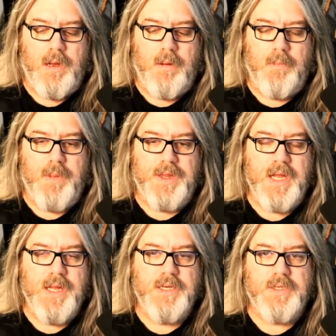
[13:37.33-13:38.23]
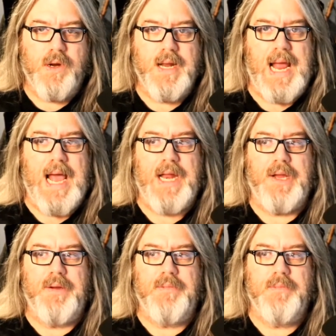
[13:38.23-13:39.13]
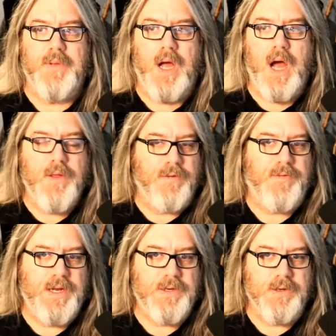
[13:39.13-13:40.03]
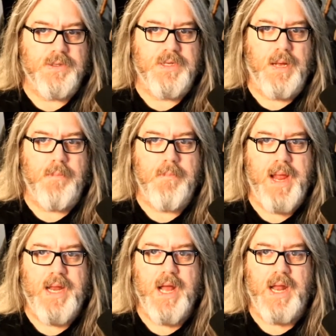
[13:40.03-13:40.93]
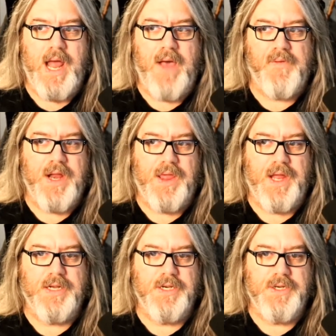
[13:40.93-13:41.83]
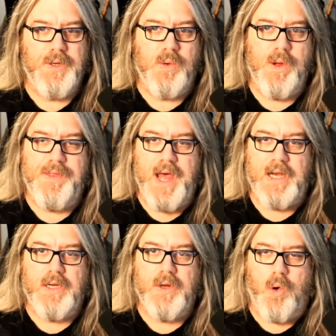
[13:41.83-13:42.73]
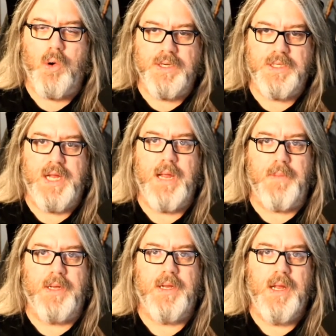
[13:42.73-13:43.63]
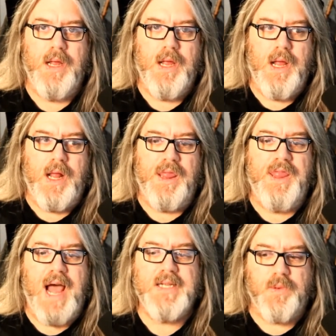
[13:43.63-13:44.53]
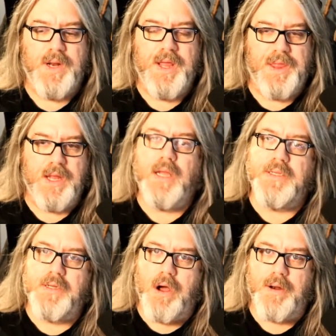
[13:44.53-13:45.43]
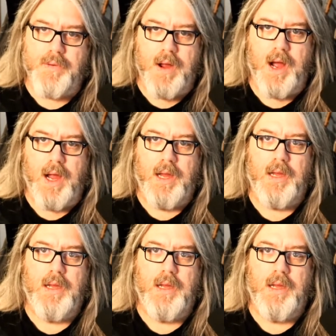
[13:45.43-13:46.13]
But then they start adding other features that may not have anything to do with that core statement, that's when I think it's gone awry.